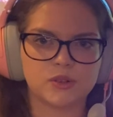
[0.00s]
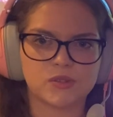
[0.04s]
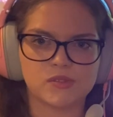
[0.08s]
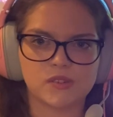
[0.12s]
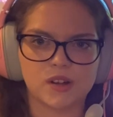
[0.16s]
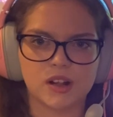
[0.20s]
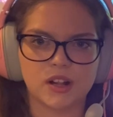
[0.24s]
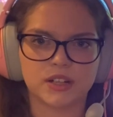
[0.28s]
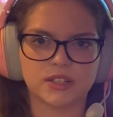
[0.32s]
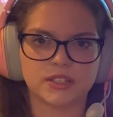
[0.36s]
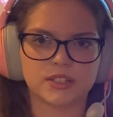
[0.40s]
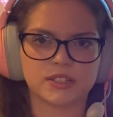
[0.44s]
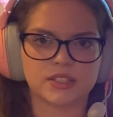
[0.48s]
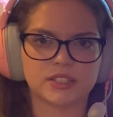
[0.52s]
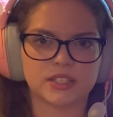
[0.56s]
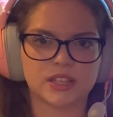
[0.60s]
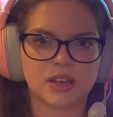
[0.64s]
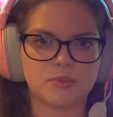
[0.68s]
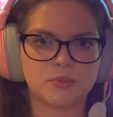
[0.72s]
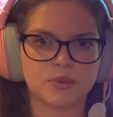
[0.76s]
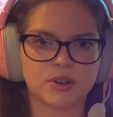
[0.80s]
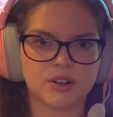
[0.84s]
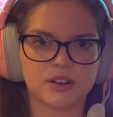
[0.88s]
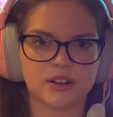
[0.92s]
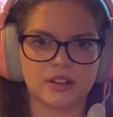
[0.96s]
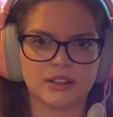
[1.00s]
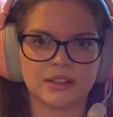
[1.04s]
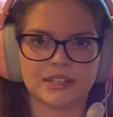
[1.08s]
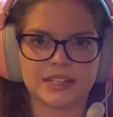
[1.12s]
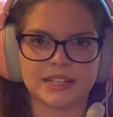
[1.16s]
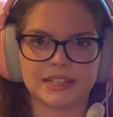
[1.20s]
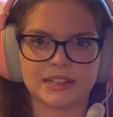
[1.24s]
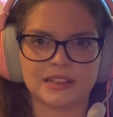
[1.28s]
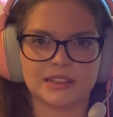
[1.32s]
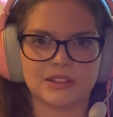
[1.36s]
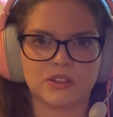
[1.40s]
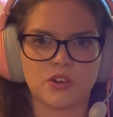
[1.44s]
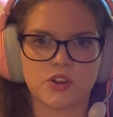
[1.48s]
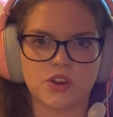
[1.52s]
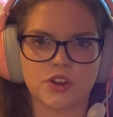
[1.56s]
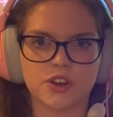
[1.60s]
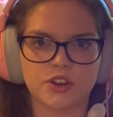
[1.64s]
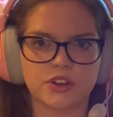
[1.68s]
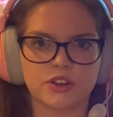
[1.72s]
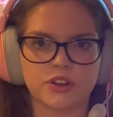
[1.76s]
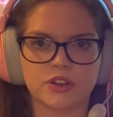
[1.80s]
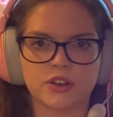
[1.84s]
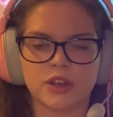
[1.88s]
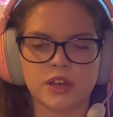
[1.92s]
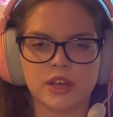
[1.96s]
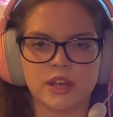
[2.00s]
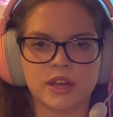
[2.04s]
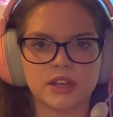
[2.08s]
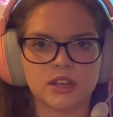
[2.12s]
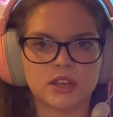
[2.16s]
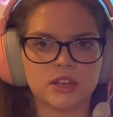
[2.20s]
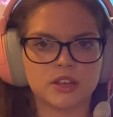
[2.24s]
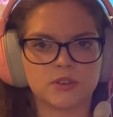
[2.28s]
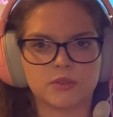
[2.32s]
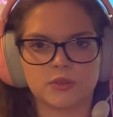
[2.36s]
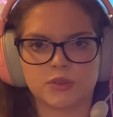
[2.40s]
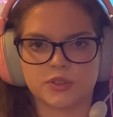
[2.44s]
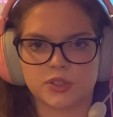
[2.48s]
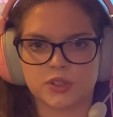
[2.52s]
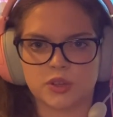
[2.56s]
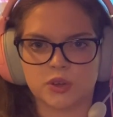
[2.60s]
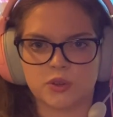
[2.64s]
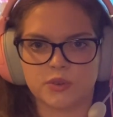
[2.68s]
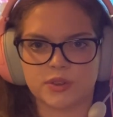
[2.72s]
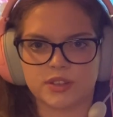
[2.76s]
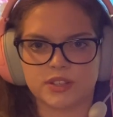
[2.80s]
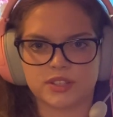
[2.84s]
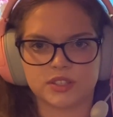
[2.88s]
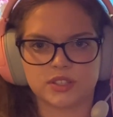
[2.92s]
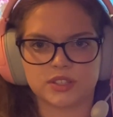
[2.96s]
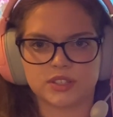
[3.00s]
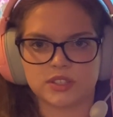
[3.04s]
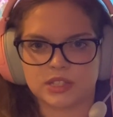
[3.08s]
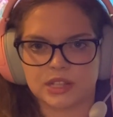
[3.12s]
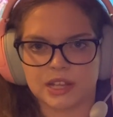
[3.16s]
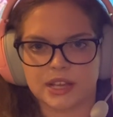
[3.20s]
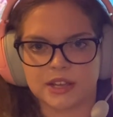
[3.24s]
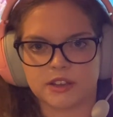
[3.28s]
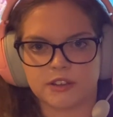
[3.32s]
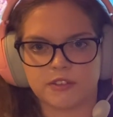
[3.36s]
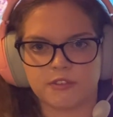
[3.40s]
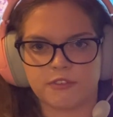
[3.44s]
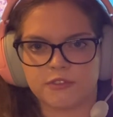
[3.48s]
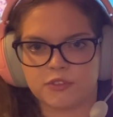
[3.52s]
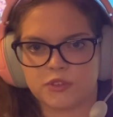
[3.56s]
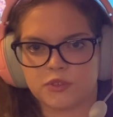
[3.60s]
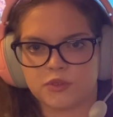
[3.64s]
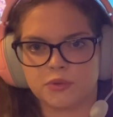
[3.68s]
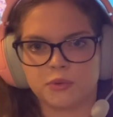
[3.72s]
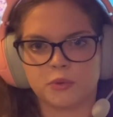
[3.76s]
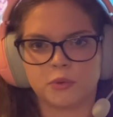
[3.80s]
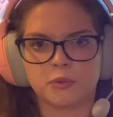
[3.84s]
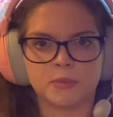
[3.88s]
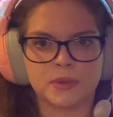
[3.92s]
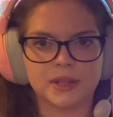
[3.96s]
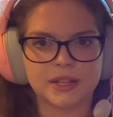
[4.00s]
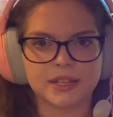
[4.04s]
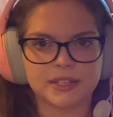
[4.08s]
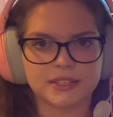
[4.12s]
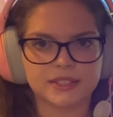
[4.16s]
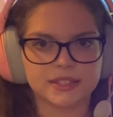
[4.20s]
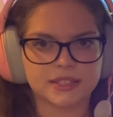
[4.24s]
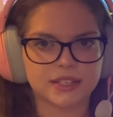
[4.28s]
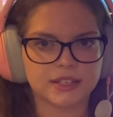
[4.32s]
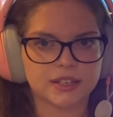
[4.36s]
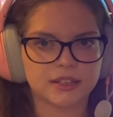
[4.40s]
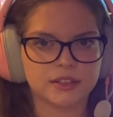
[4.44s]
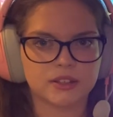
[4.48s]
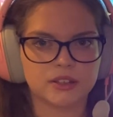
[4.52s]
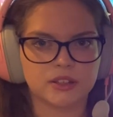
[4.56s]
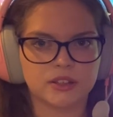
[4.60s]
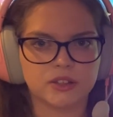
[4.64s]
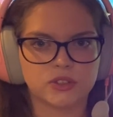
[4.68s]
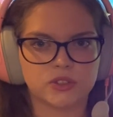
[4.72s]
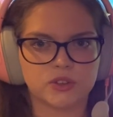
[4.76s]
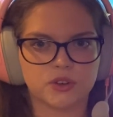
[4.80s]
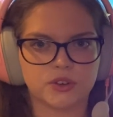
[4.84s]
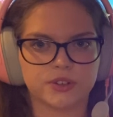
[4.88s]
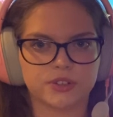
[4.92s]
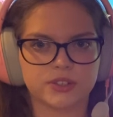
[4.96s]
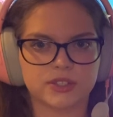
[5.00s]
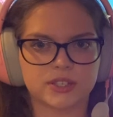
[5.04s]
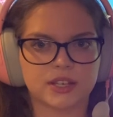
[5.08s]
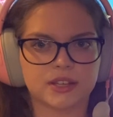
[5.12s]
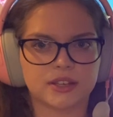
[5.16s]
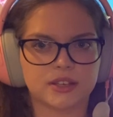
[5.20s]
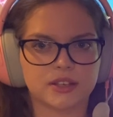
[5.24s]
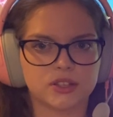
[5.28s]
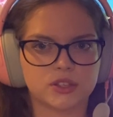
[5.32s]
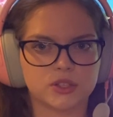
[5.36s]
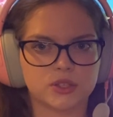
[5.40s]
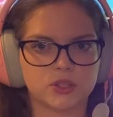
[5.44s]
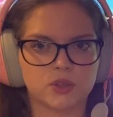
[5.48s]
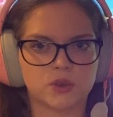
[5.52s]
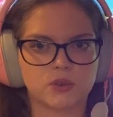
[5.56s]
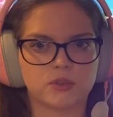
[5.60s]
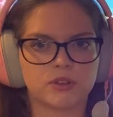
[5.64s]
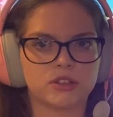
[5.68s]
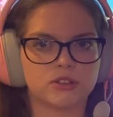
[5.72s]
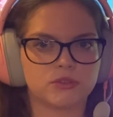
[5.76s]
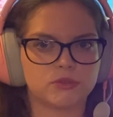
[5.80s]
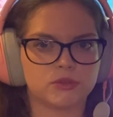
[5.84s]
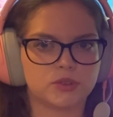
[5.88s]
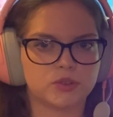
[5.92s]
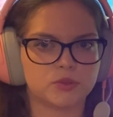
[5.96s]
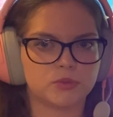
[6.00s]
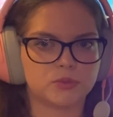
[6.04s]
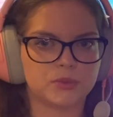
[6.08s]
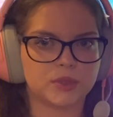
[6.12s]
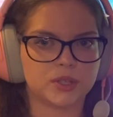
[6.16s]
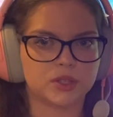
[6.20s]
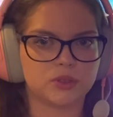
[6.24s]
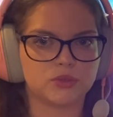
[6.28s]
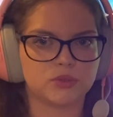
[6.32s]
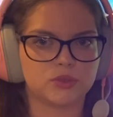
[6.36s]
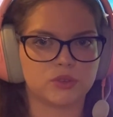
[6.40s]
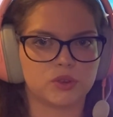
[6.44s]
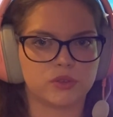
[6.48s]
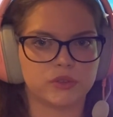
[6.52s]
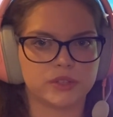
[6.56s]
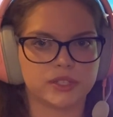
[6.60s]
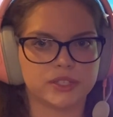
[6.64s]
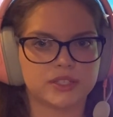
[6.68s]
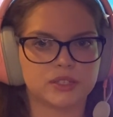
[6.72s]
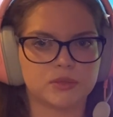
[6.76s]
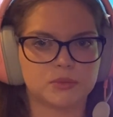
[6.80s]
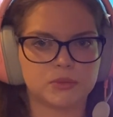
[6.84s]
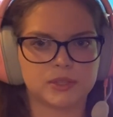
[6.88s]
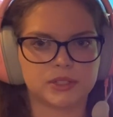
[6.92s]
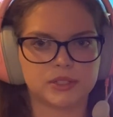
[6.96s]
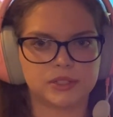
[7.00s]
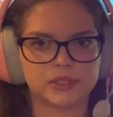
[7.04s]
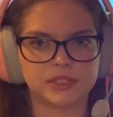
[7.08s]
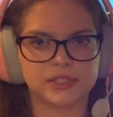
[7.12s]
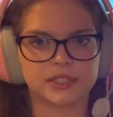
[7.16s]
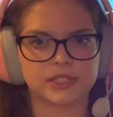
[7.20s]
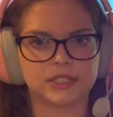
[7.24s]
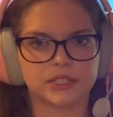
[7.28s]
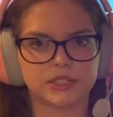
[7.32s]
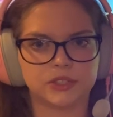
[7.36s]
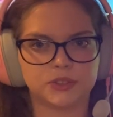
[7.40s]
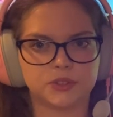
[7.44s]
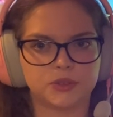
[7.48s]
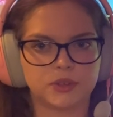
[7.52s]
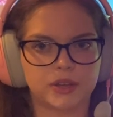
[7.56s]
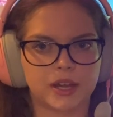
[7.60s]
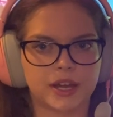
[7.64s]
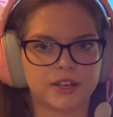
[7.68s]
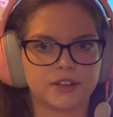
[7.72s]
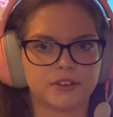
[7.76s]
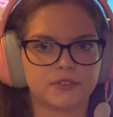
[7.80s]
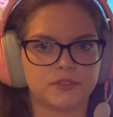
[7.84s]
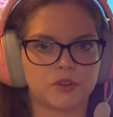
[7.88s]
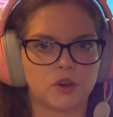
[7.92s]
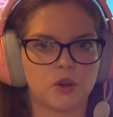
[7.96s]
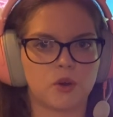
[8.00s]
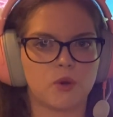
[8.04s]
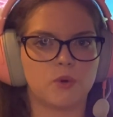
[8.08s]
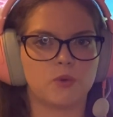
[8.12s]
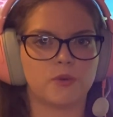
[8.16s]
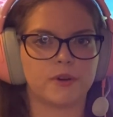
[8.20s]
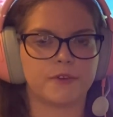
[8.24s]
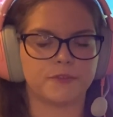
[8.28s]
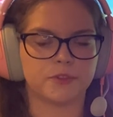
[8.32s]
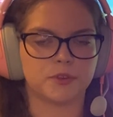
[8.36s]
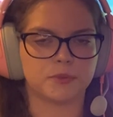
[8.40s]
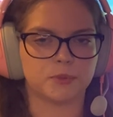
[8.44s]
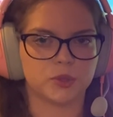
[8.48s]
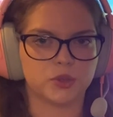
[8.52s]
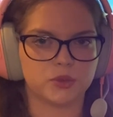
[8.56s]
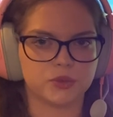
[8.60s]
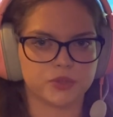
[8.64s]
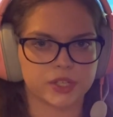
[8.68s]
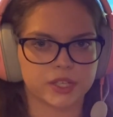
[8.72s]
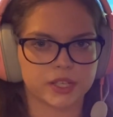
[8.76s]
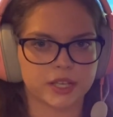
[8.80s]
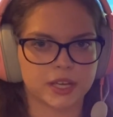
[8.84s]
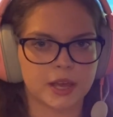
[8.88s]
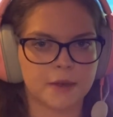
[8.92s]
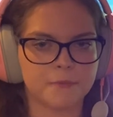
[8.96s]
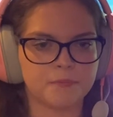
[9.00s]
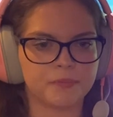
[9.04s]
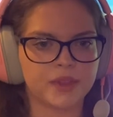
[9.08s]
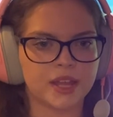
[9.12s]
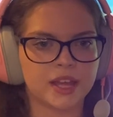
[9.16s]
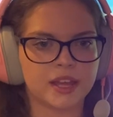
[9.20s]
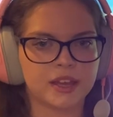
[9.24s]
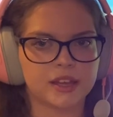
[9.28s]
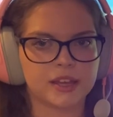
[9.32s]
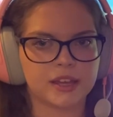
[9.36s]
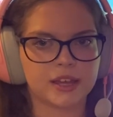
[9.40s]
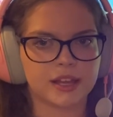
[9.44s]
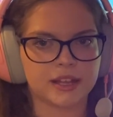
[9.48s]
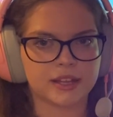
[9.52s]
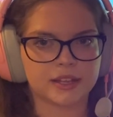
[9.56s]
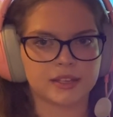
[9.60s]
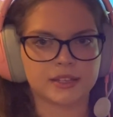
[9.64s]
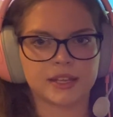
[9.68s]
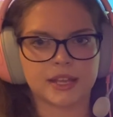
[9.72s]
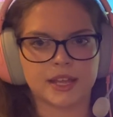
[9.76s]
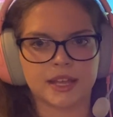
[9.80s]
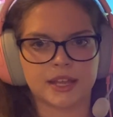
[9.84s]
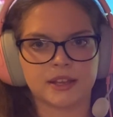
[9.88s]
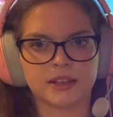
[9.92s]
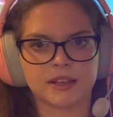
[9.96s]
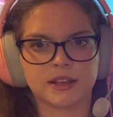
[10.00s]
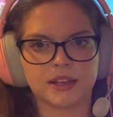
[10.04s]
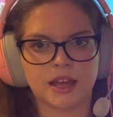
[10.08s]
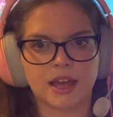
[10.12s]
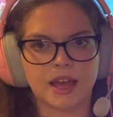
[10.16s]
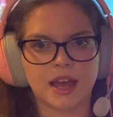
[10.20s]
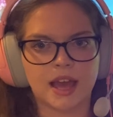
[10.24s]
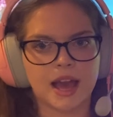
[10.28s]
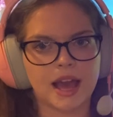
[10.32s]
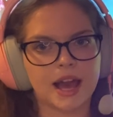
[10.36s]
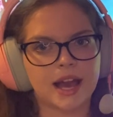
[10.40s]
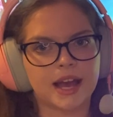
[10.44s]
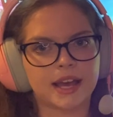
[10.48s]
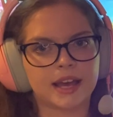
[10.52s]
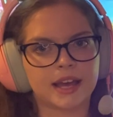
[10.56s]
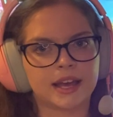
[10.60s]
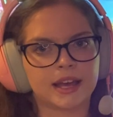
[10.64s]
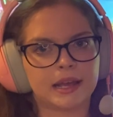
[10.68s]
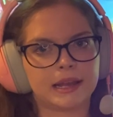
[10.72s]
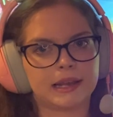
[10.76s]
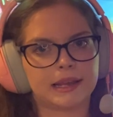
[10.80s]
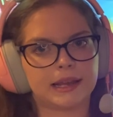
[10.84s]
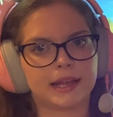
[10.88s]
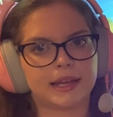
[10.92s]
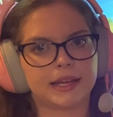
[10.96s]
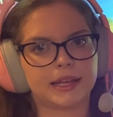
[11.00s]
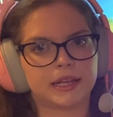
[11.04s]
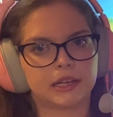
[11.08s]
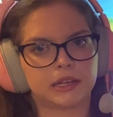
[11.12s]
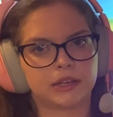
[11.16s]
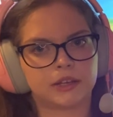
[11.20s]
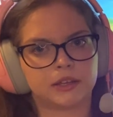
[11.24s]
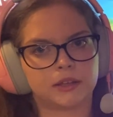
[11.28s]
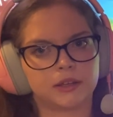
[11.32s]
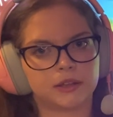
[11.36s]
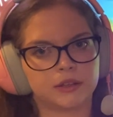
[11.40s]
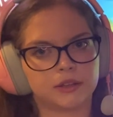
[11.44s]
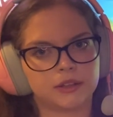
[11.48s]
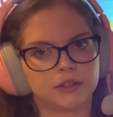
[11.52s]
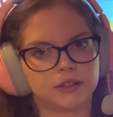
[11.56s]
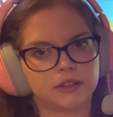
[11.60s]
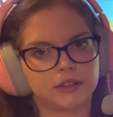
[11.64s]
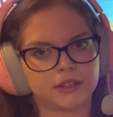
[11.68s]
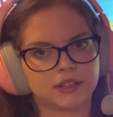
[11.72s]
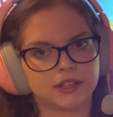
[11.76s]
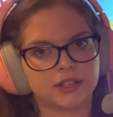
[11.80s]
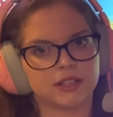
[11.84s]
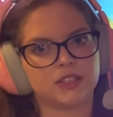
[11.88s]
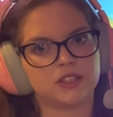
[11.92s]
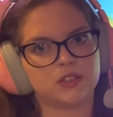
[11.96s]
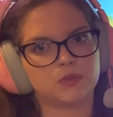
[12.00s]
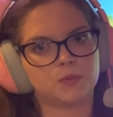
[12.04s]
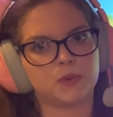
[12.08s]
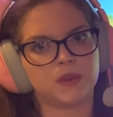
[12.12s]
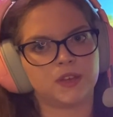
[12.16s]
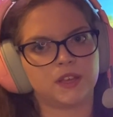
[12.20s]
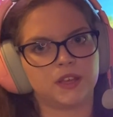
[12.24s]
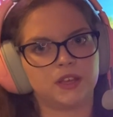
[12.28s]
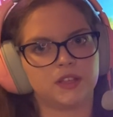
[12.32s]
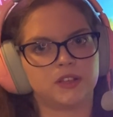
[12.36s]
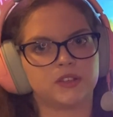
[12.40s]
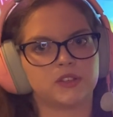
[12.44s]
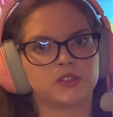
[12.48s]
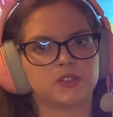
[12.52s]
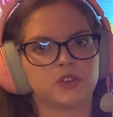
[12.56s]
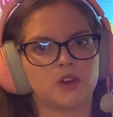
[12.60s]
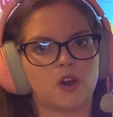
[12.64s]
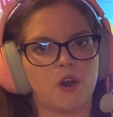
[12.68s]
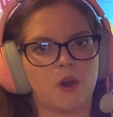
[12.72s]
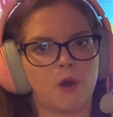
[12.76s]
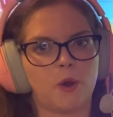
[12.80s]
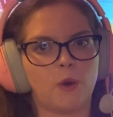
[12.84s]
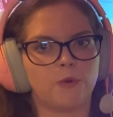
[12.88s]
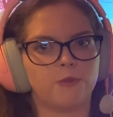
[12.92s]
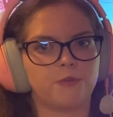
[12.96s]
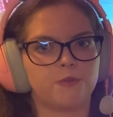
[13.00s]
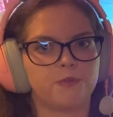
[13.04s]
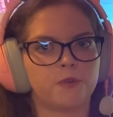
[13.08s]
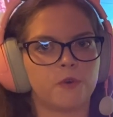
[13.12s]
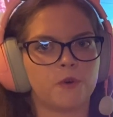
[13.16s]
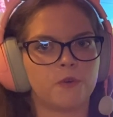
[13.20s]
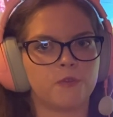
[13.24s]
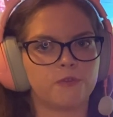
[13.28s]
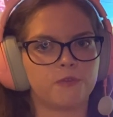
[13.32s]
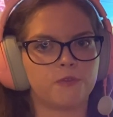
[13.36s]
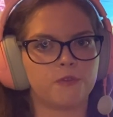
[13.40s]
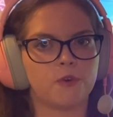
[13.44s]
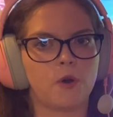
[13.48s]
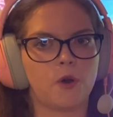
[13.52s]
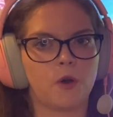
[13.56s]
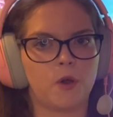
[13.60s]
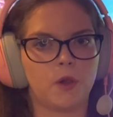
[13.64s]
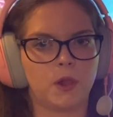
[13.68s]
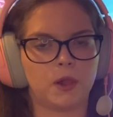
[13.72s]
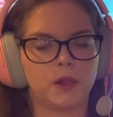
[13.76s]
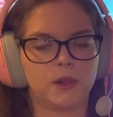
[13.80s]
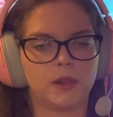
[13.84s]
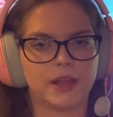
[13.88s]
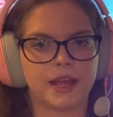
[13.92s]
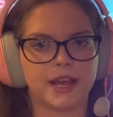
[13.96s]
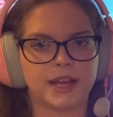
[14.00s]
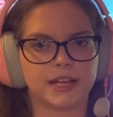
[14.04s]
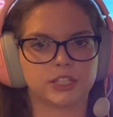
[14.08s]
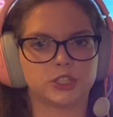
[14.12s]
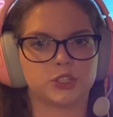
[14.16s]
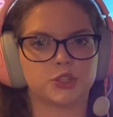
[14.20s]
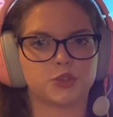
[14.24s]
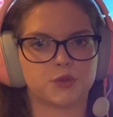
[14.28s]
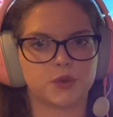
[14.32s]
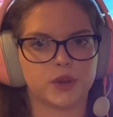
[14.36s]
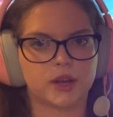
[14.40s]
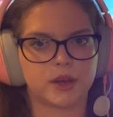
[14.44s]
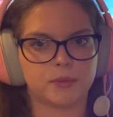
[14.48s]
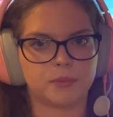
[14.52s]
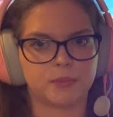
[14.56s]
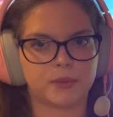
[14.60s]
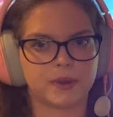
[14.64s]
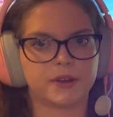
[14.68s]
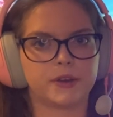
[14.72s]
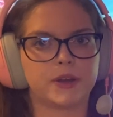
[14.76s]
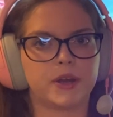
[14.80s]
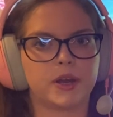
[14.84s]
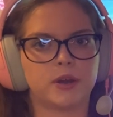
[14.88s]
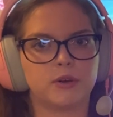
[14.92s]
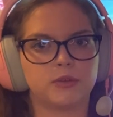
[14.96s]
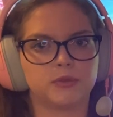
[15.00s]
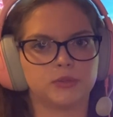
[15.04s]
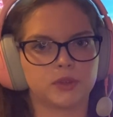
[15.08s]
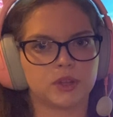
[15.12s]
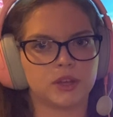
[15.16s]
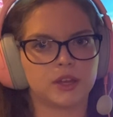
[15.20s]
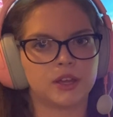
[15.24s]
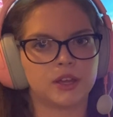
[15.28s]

walk the summer a little longer. It was always just like a few milliseconds or seconds, so it wouldn't be too noticeable, still to kind of go with the music. And then I had like this piece of fall extra background,